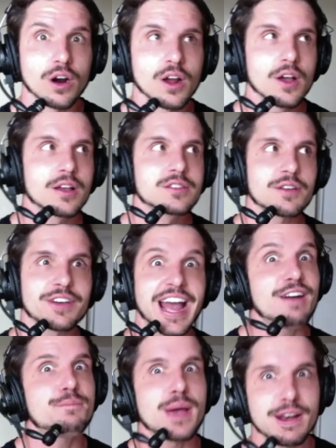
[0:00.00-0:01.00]
stuff I
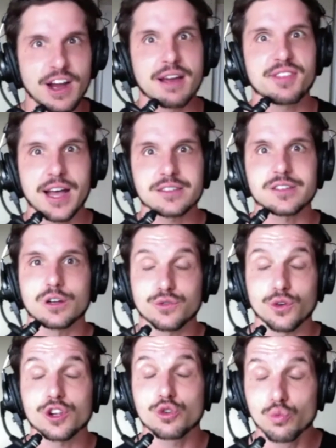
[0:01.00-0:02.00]
have paid $5,000
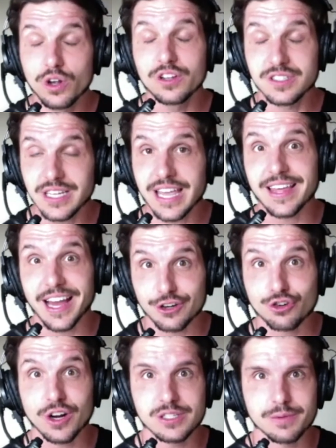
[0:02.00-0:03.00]
for. You will say that,
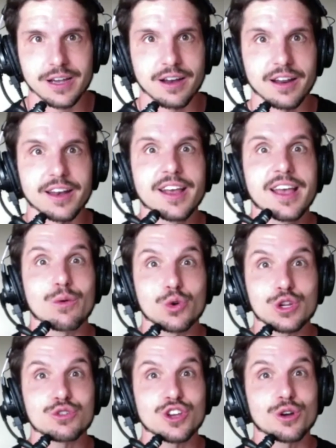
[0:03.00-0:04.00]
trust me on it. And
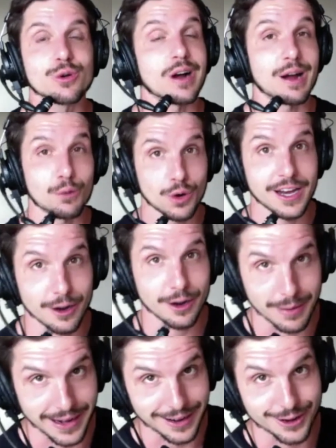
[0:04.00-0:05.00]
when you do, I want to hear
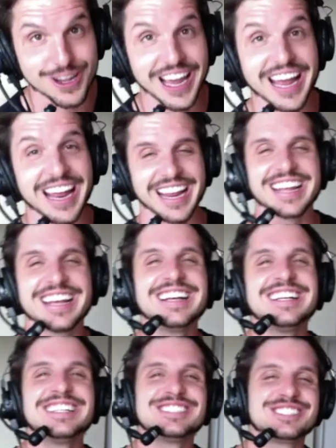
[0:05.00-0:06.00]
about it, okay?
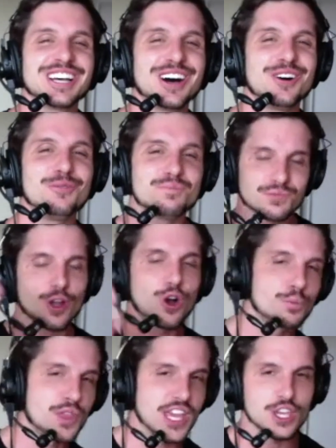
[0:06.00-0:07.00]
So
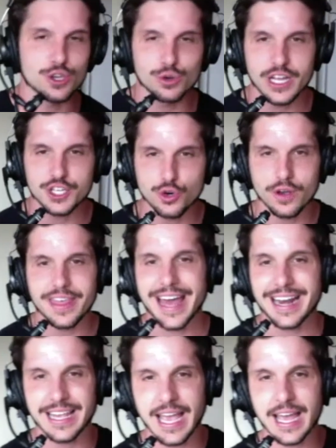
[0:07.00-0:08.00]
hope that you enjoy
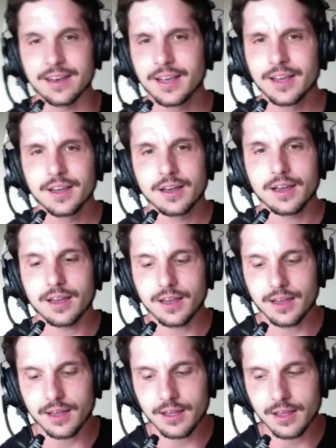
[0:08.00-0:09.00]
that. Again,
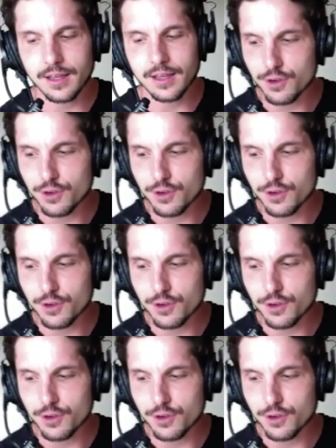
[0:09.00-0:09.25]
if you want